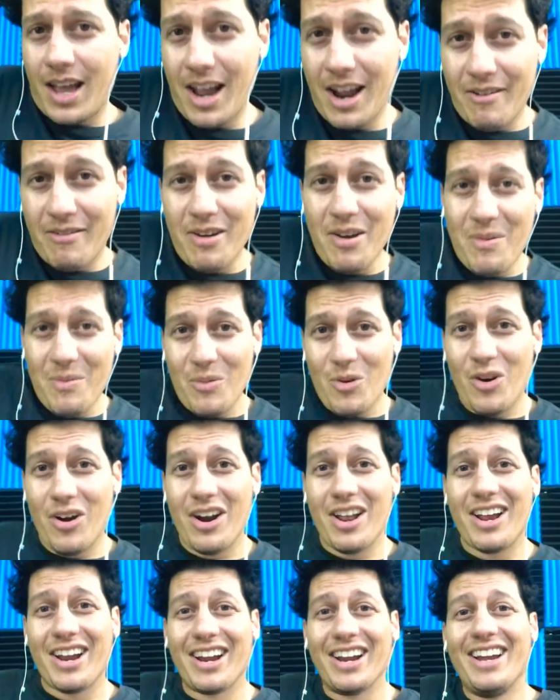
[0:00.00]
Every
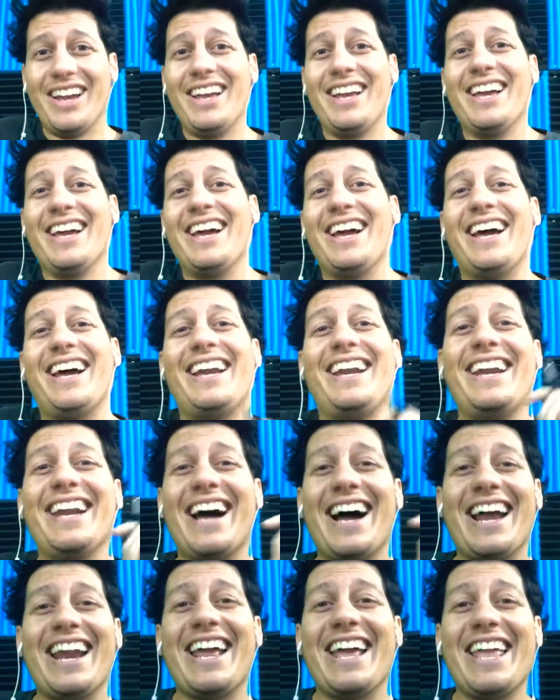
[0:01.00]
morning at
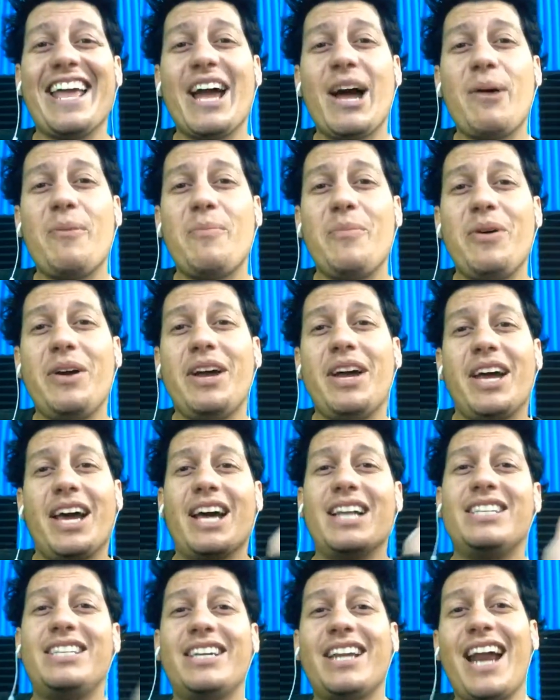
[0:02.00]
9 a.m.
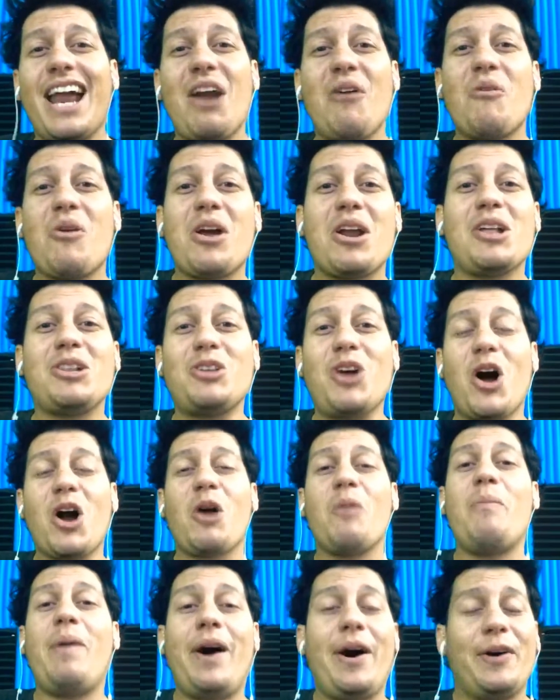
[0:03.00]
And today we're going to talk
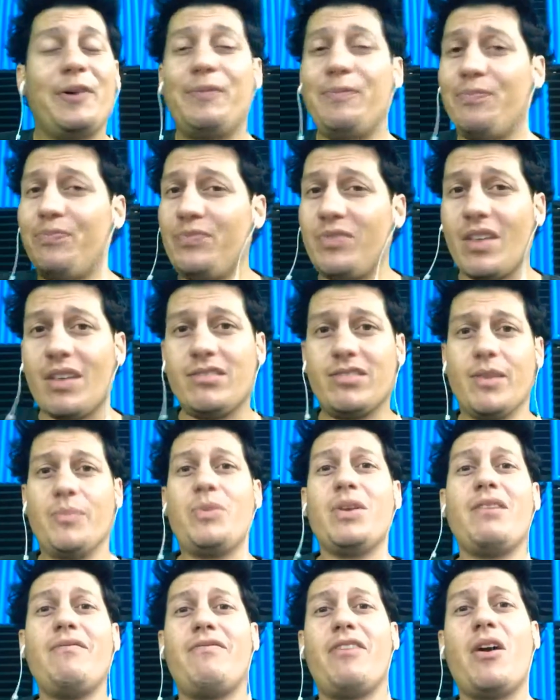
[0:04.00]
about
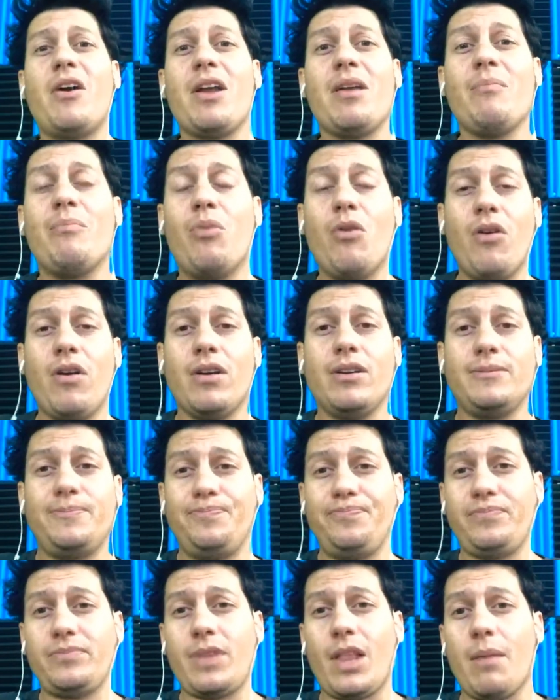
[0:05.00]
something very important.
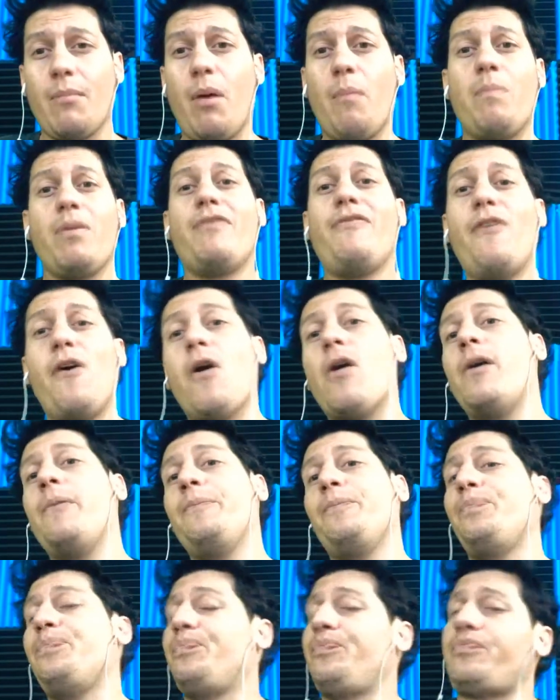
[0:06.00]
But before,
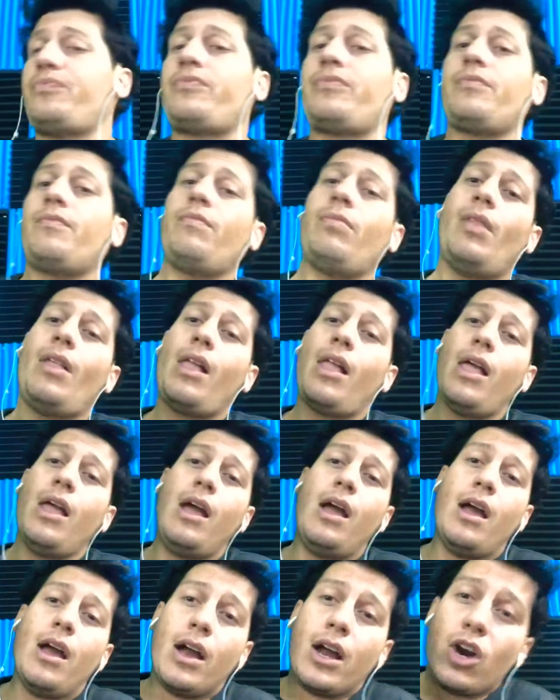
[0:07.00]

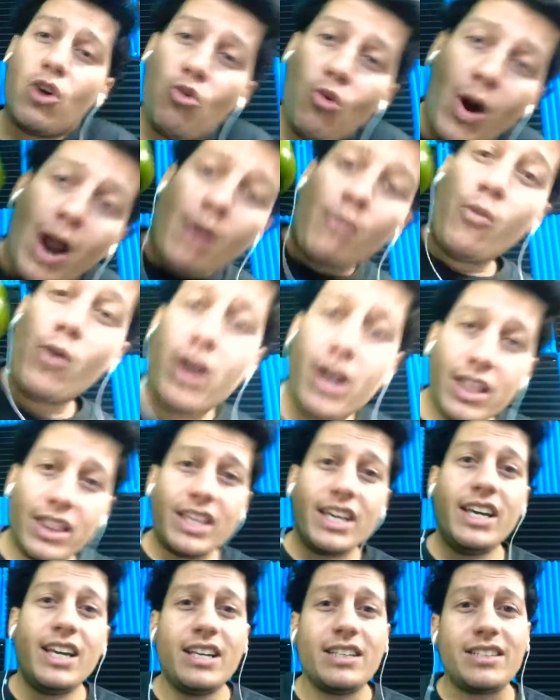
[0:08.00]
grab one of
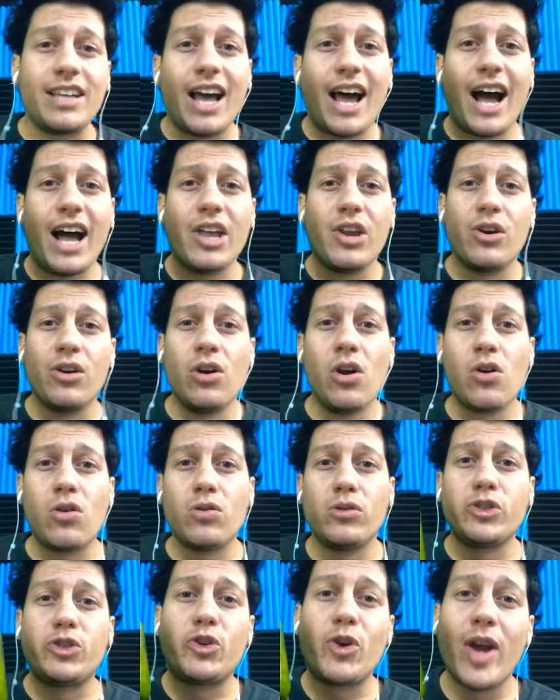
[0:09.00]
these at your
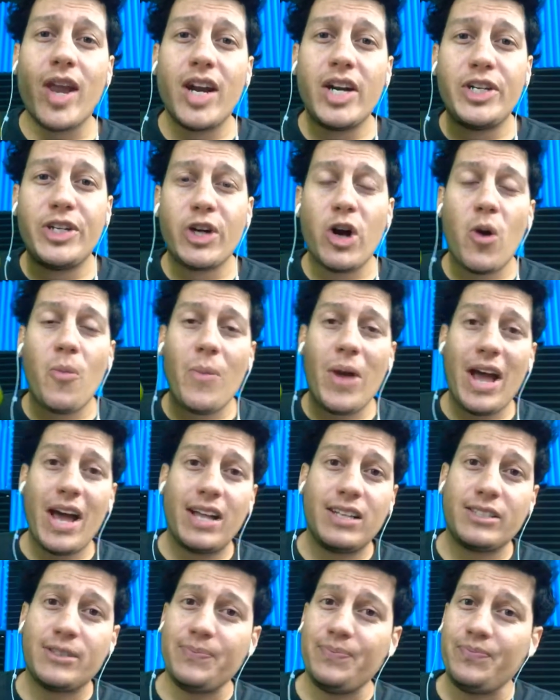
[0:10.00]
local Trader Joe
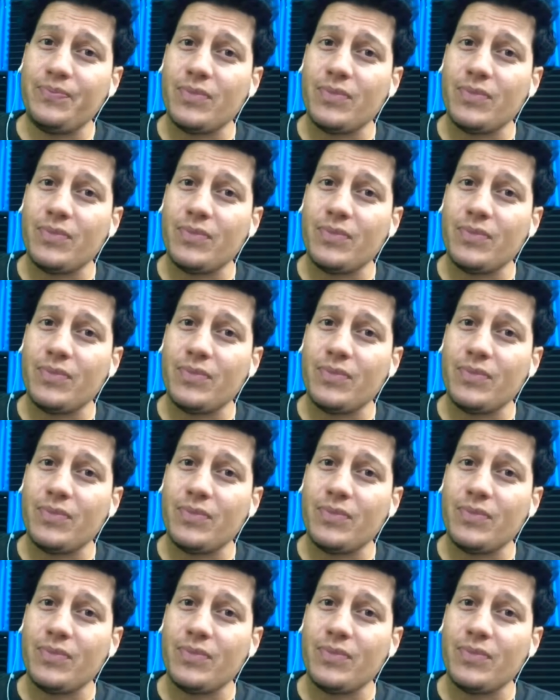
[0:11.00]
Man's.